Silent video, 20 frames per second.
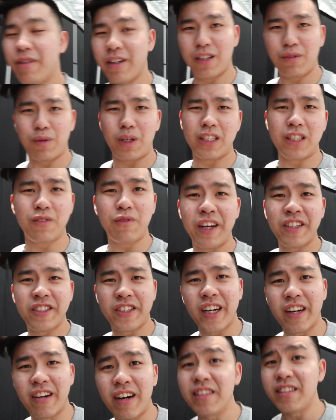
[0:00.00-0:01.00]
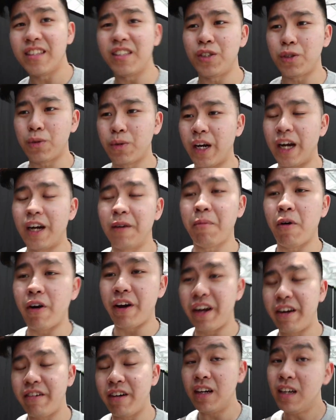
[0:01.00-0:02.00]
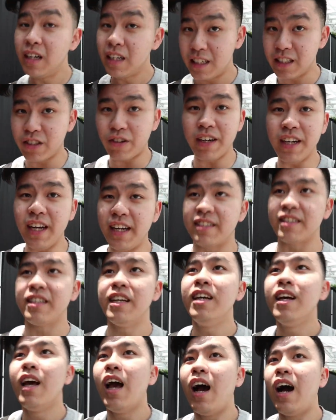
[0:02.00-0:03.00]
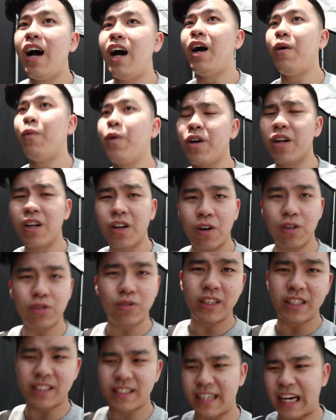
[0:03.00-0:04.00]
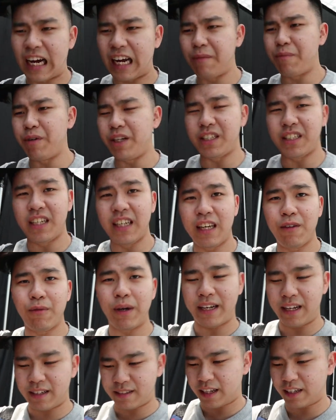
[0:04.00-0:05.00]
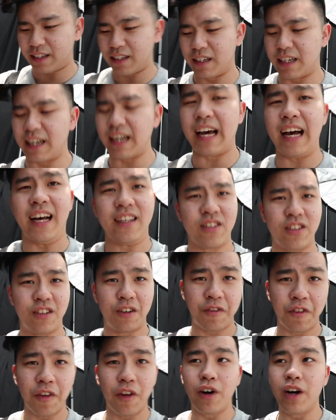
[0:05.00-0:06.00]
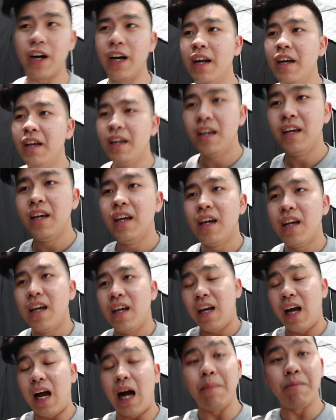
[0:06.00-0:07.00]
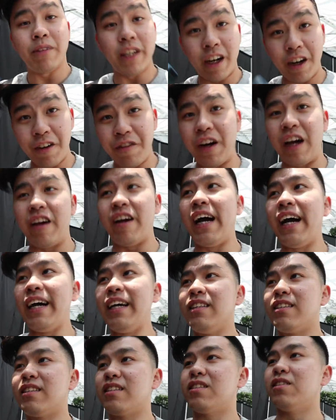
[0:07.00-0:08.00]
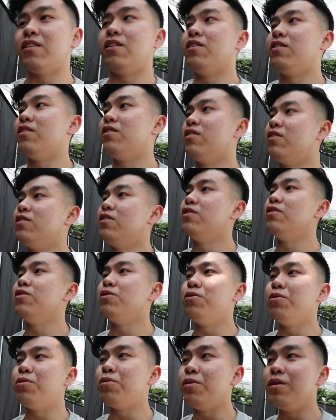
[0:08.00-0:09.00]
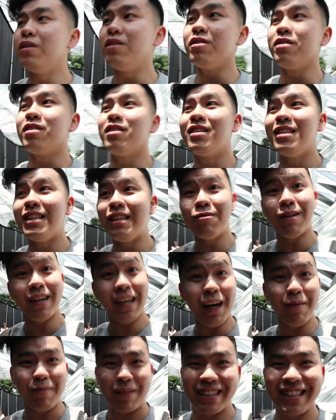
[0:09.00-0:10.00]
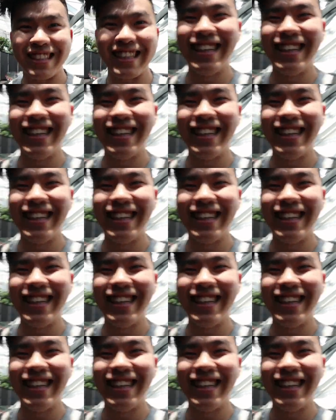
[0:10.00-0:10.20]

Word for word: because we're just venturing around this Jewel Airport area. It's quite nice. Uh, we're gonna go to this sky bridge thingy where there's like a glass on the floor. I'm terrified of heights, so we'll see what happens.